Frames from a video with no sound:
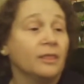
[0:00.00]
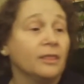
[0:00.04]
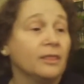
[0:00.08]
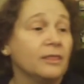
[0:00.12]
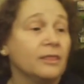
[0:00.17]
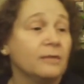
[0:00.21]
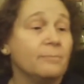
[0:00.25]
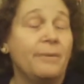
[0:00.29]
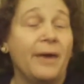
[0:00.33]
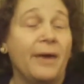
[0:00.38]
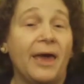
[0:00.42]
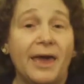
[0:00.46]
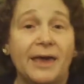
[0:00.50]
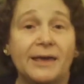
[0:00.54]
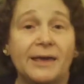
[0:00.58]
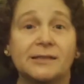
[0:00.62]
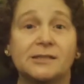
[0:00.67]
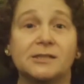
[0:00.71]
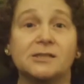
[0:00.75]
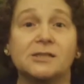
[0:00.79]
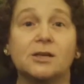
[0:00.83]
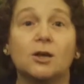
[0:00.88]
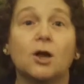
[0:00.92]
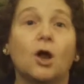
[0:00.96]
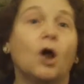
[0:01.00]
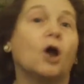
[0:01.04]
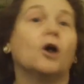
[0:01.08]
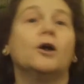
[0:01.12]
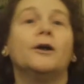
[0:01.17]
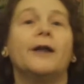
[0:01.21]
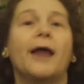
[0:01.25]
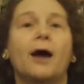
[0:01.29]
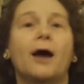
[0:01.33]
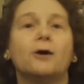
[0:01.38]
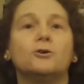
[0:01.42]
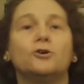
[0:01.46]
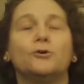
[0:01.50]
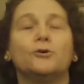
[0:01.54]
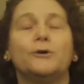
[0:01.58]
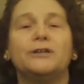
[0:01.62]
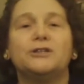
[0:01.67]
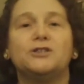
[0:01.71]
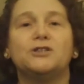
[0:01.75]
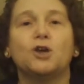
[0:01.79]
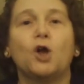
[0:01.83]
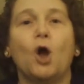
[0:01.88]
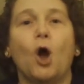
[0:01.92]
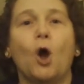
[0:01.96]
the baits are now
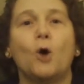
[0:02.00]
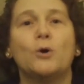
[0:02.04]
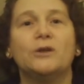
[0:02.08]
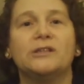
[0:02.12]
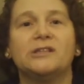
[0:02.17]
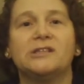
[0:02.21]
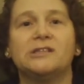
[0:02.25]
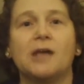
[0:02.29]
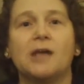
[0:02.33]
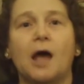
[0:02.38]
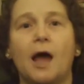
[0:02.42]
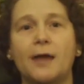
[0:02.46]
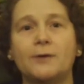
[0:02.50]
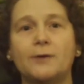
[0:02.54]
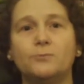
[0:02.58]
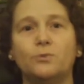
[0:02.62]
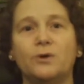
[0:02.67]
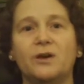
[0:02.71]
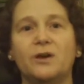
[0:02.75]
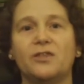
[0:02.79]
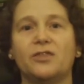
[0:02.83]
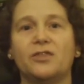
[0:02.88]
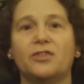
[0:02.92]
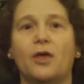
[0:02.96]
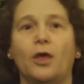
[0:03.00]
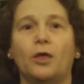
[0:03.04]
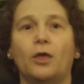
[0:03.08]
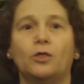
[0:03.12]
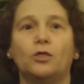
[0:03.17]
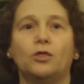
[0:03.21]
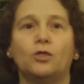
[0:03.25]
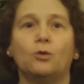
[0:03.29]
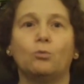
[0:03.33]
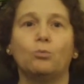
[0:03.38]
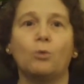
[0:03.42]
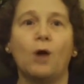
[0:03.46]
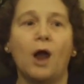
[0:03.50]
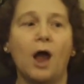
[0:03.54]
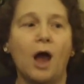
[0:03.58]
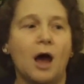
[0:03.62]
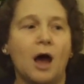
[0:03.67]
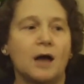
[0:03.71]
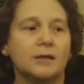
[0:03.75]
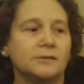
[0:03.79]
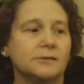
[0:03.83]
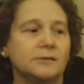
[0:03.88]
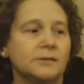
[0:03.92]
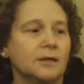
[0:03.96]
going to coincide with the
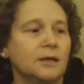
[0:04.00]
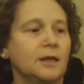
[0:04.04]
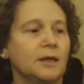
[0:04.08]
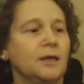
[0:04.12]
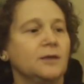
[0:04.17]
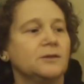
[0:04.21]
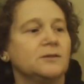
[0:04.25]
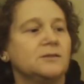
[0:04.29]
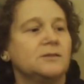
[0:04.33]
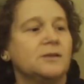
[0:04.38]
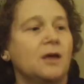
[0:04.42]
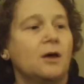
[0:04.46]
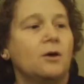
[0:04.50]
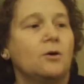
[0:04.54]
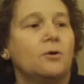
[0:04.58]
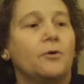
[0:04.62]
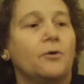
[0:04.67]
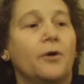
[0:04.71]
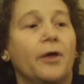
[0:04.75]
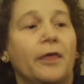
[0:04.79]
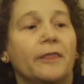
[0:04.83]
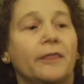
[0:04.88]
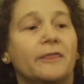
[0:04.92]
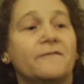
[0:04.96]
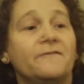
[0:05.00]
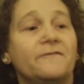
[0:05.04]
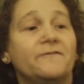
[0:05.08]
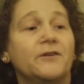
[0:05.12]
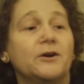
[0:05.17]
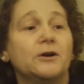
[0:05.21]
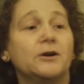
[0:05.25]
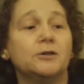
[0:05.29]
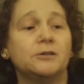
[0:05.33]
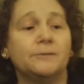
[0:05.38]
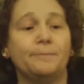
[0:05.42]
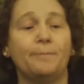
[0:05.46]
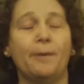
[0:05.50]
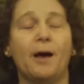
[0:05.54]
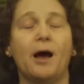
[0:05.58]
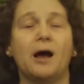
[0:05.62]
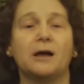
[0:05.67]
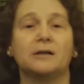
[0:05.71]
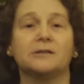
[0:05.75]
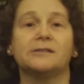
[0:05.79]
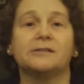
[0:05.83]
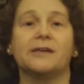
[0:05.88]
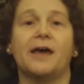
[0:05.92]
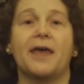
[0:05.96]
rods. So the first
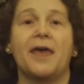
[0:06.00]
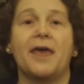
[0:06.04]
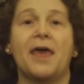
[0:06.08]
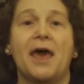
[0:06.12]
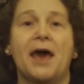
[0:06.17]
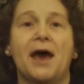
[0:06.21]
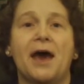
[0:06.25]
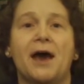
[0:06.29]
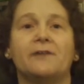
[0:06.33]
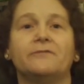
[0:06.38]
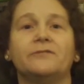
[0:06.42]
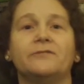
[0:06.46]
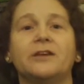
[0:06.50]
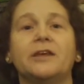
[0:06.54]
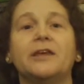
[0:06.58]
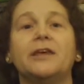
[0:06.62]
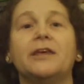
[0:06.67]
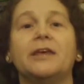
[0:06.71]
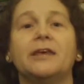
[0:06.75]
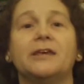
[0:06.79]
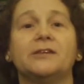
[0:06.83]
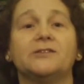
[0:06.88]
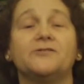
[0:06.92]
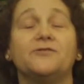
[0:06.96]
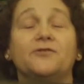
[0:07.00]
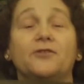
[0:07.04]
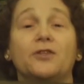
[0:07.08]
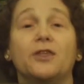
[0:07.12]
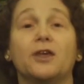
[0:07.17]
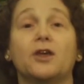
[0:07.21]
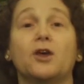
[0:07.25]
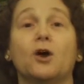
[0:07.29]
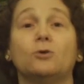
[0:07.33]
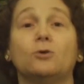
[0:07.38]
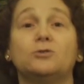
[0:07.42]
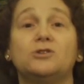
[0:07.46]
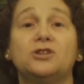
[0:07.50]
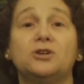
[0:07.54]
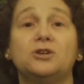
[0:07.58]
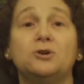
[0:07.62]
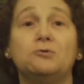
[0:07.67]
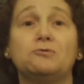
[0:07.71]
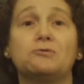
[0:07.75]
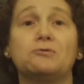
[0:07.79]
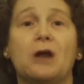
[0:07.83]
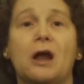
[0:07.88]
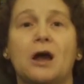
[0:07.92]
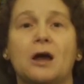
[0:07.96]
box I have is for the go-to
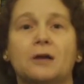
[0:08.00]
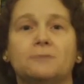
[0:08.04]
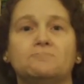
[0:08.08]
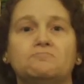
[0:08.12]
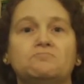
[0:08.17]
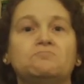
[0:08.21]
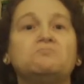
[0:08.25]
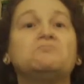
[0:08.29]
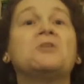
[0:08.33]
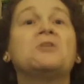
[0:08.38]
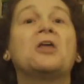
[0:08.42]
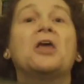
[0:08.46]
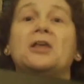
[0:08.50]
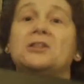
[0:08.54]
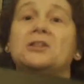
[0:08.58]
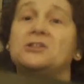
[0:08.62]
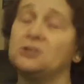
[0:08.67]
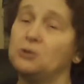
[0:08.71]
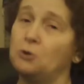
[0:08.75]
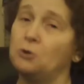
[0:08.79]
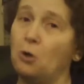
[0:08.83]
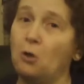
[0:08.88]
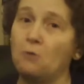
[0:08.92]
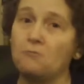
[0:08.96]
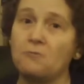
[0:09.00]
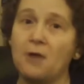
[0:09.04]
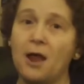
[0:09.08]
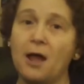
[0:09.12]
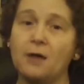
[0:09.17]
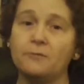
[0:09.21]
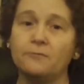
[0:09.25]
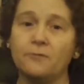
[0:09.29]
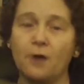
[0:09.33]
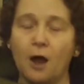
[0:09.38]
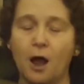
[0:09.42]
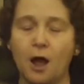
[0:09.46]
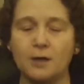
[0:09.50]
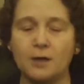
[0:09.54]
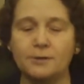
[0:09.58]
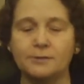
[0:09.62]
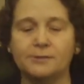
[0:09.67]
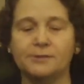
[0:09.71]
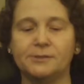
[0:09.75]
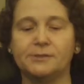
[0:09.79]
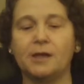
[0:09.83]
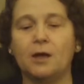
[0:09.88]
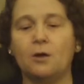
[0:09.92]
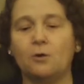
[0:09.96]
rod. It's an all-round rod,
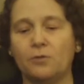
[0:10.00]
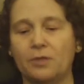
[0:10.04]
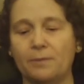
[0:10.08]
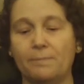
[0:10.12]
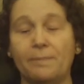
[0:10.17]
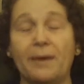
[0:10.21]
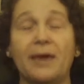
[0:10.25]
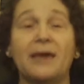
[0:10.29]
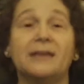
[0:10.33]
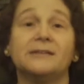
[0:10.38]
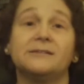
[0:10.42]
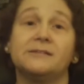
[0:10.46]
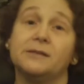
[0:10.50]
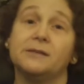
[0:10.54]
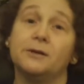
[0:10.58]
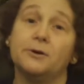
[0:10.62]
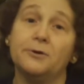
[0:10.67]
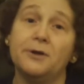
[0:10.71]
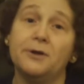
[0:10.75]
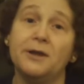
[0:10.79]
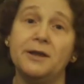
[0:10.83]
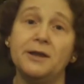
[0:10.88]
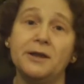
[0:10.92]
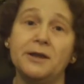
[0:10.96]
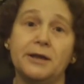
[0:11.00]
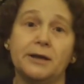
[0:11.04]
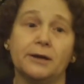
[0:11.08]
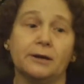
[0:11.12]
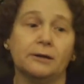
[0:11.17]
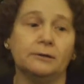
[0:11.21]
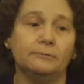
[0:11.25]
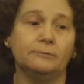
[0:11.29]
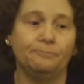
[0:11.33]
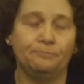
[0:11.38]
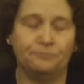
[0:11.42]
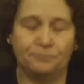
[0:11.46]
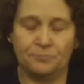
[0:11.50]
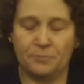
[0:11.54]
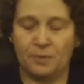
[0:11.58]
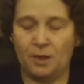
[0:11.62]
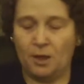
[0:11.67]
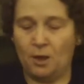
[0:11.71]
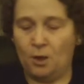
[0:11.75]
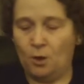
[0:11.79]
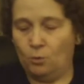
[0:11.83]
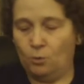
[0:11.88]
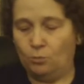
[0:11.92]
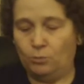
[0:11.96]
so the baits that are in here,
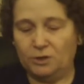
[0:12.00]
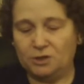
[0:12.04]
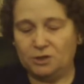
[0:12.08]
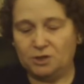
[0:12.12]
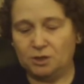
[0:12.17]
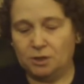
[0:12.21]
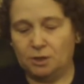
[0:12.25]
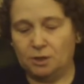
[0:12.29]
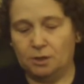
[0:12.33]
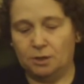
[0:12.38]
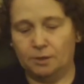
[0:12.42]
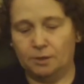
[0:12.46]
which